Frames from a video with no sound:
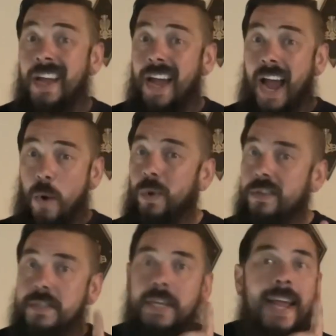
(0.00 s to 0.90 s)
I will
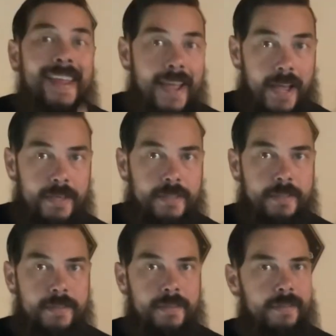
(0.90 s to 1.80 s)
say
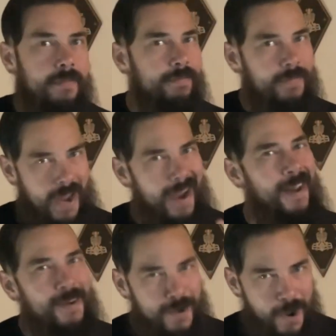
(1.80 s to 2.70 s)
yes
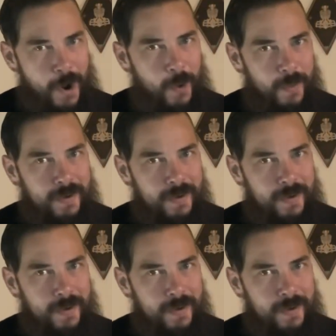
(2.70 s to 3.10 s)
and no.